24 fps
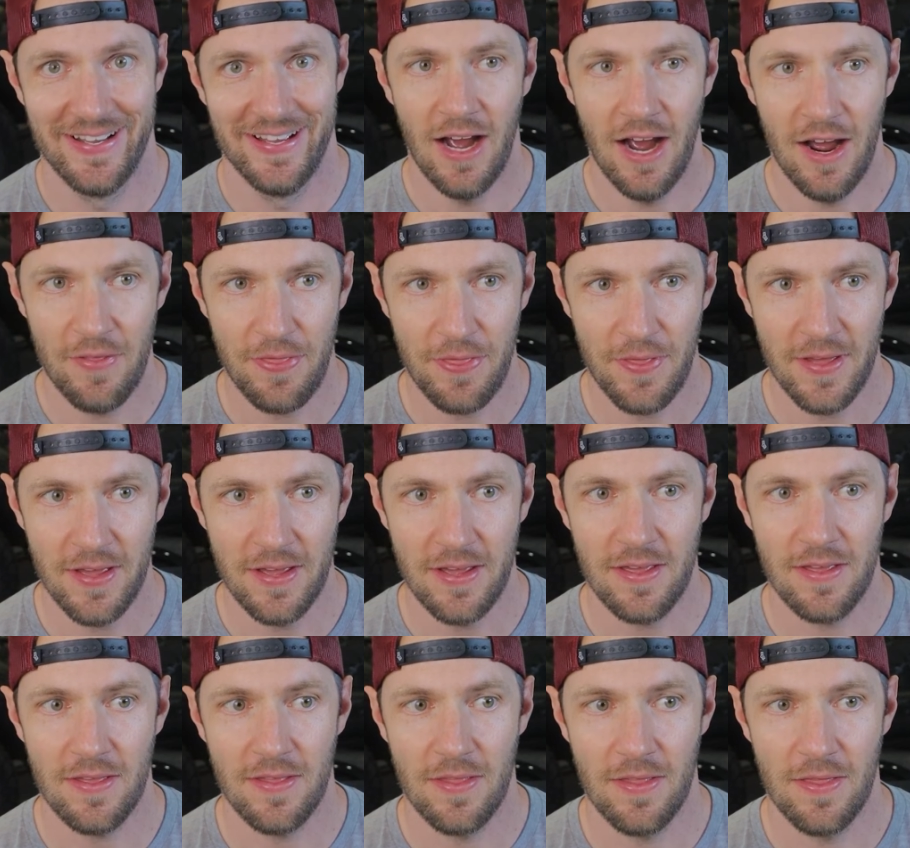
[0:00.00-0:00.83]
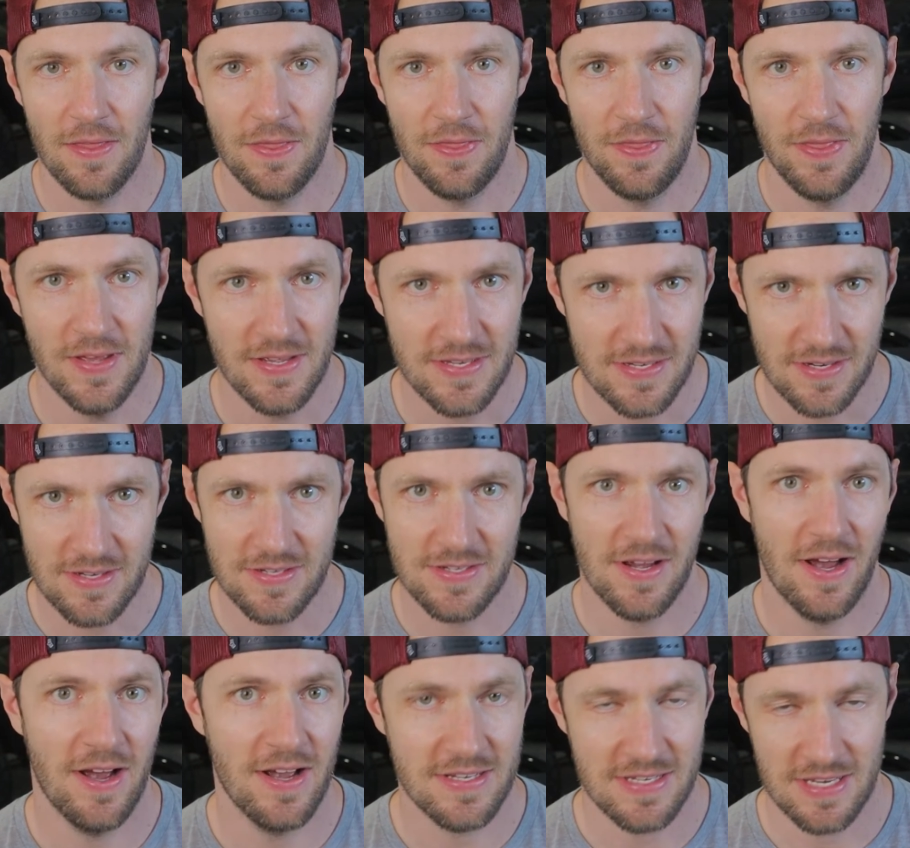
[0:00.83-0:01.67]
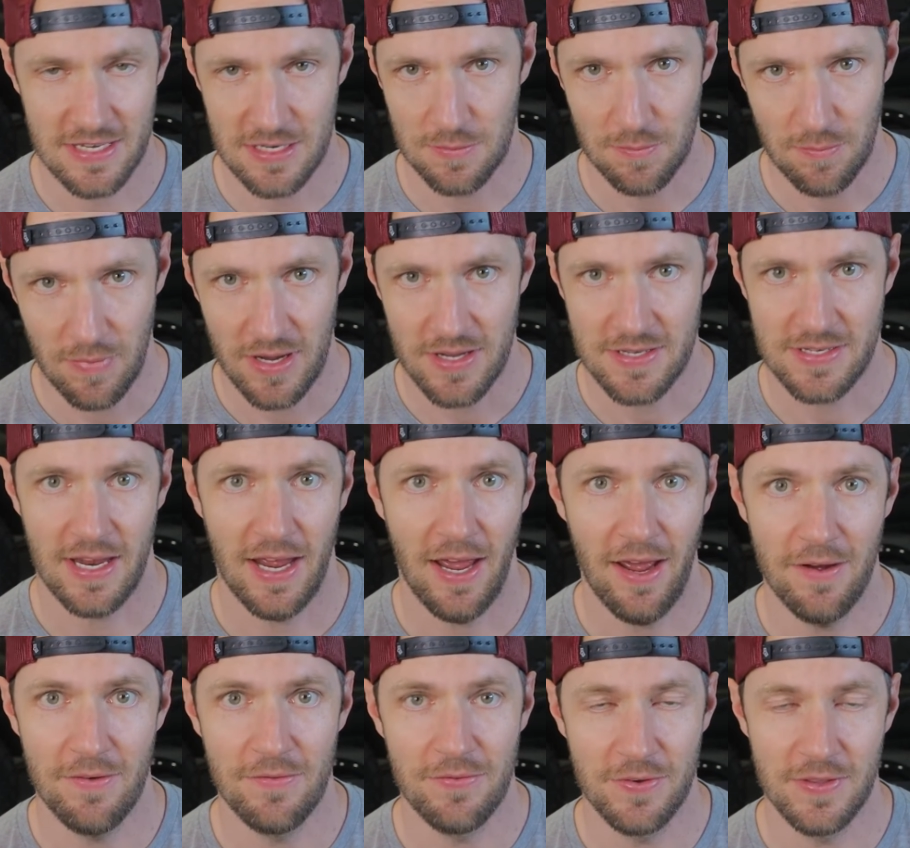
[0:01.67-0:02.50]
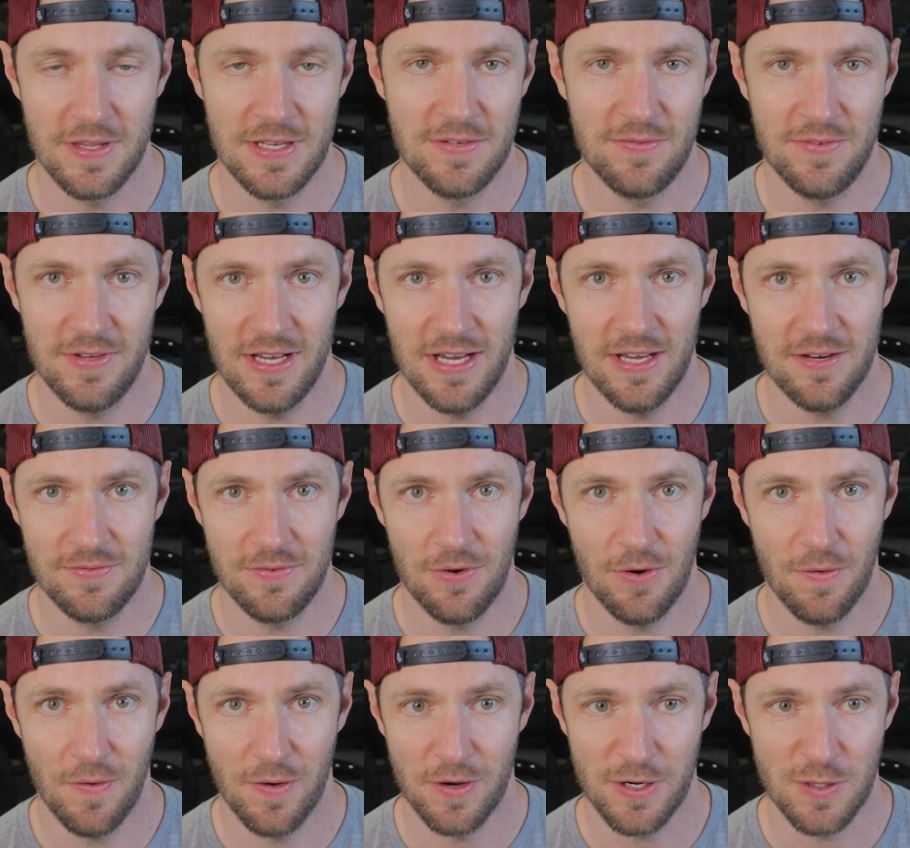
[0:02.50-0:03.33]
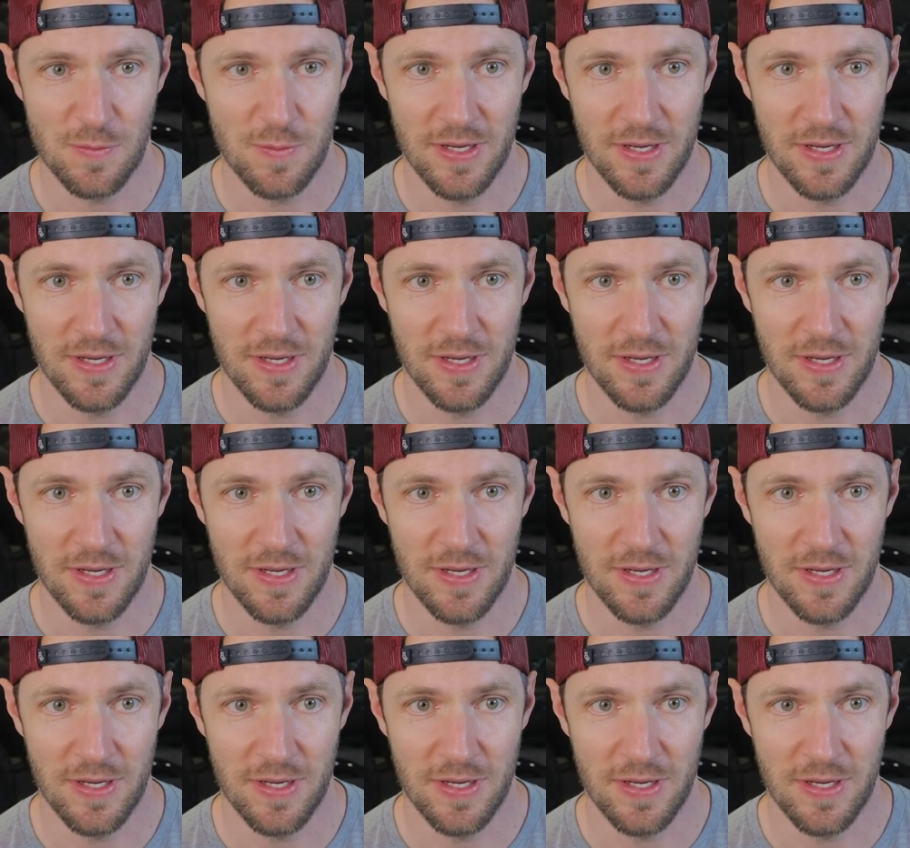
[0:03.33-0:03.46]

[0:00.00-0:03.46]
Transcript: I think this exhaust is a must-have for these V8 4Runners